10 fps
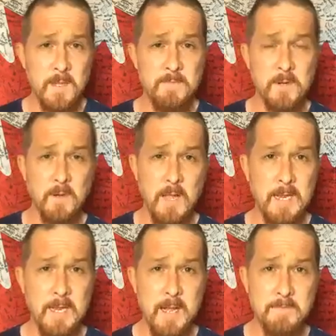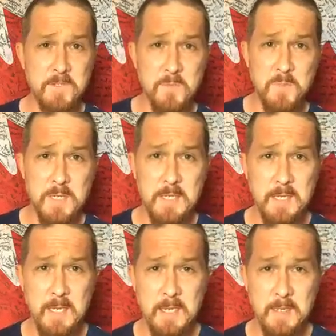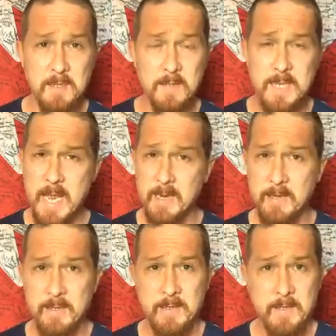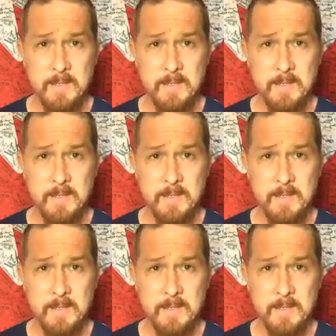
If you're lucky enough to be in Canada,